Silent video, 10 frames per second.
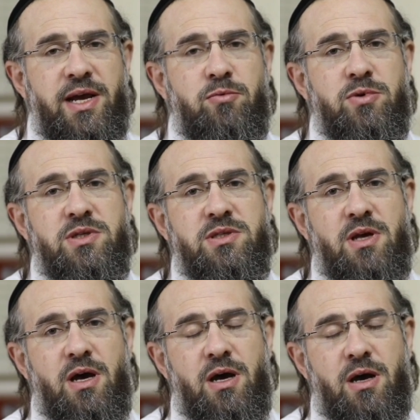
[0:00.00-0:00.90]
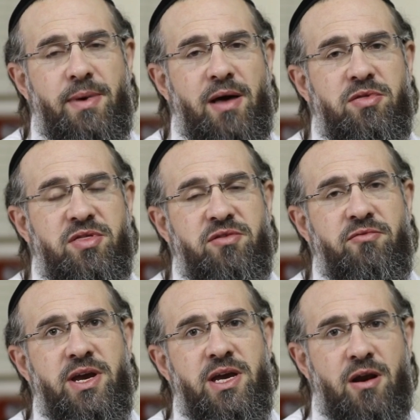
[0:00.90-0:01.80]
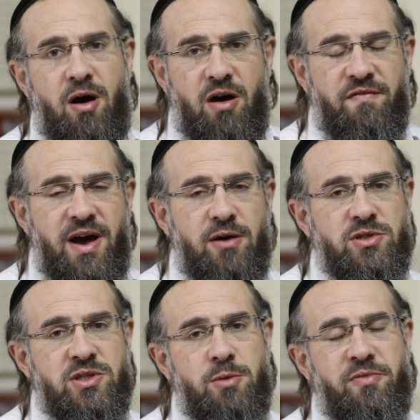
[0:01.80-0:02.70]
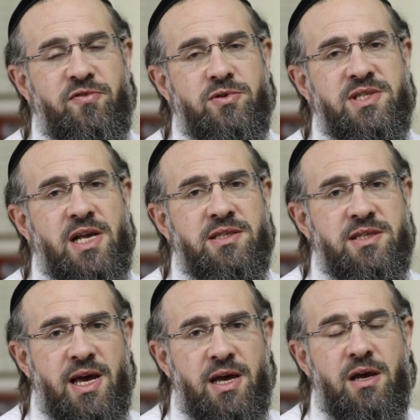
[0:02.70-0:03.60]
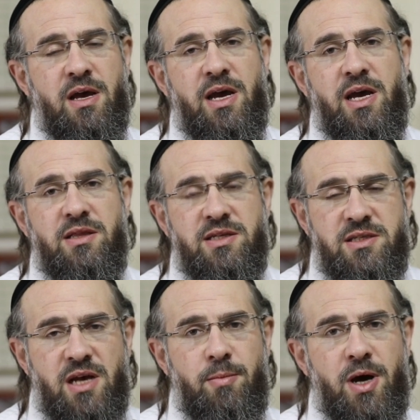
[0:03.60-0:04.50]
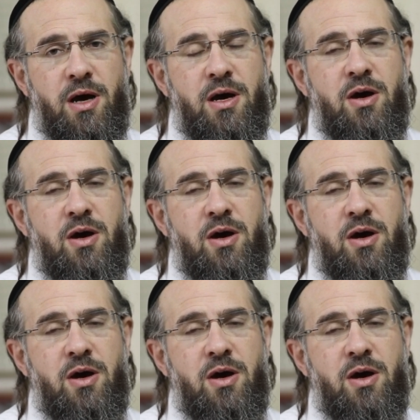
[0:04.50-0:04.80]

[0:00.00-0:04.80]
It was about 3.5 hours or so before sunset in the summer,